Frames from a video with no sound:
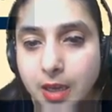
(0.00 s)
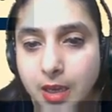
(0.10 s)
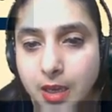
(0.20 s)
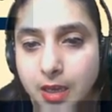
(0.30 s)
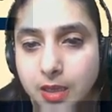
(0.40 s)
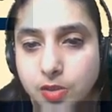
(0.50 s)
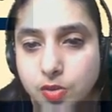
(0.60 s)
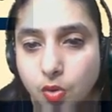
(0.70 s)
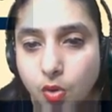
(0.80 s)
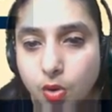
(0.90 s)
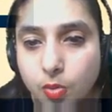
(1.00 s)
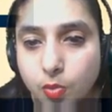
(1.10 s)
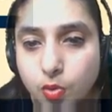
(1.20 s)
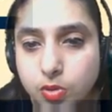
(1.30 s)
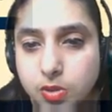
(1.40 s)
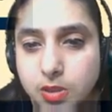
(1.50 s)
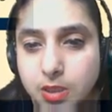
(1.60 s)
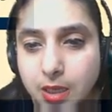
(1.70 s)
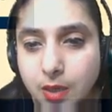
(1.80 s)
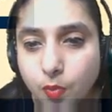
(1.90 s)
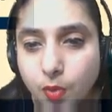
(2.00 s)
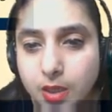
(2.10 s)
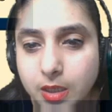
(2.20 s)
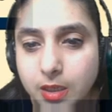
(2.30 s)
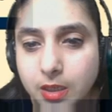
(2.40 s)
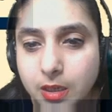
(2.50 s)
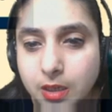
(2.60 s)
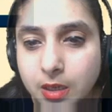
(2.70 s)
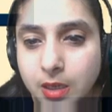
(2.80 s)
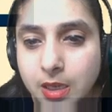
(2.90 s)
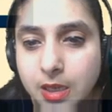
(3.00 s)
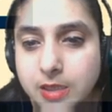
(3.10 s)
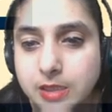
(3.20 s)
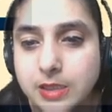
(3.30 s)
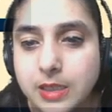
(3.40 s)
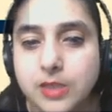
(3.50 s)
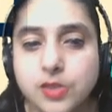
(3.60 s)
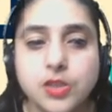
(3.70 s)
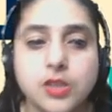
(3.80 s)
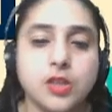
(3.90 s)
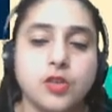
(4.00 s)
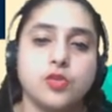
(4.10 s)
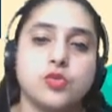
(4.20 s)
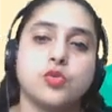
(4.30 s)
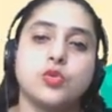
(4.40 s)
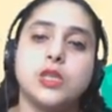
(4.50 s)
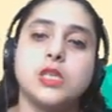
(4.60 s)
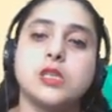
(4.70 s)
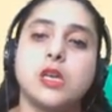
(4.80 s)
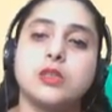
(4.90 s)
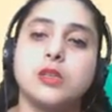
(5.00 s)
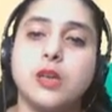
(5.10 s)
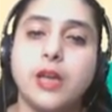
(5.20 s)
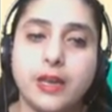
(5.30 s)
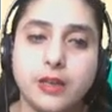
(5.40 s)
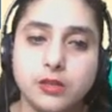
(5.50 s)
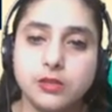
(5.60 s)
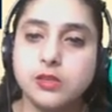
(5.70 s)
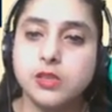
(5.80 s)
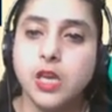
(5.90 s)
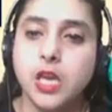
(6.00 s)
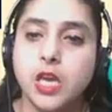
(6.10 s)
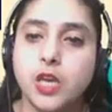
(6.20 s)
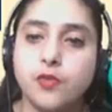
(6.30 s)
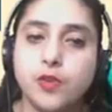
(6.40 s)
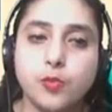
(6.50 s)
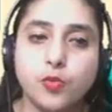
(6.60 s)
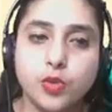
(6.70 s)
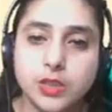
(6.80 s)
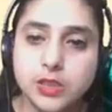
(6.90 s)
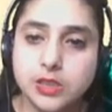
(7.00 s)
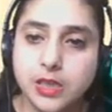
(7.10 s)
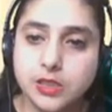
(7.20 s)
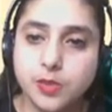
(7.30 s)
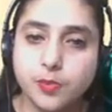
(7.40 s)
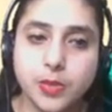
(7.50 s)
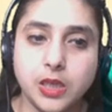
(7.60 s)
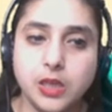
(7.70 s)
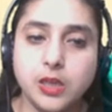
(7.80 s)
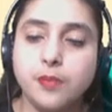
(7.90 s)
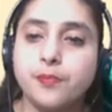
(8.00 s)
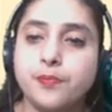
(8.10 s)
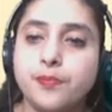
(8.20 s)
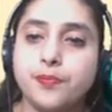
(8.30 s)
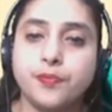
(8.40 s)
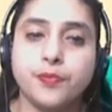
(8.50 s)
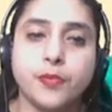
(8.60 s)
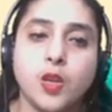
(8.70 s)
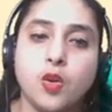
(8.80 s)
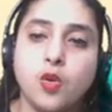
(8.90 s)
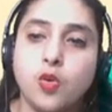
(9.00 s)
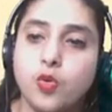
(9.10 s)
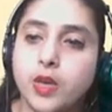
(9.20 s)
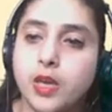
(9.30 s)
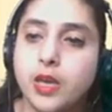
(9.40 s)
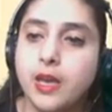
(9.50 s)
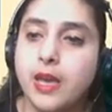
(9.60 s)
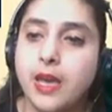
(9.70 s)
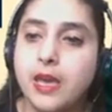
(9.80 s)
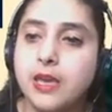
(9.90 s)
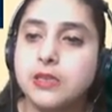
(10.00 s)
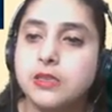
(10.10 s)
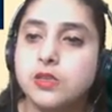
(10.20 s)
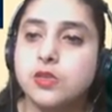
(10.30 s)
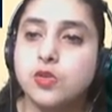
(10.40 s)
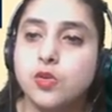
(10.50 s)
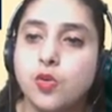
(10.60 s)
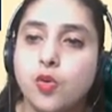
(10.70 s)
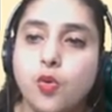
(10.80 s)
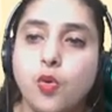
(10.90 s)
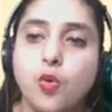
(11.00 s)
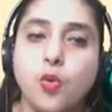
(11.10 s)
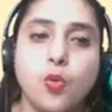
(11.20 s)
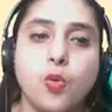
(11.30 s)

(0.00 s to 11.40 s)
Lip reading: it's almost 160 degrees. So these are the angles. If we'll put this as a P, okay, S O,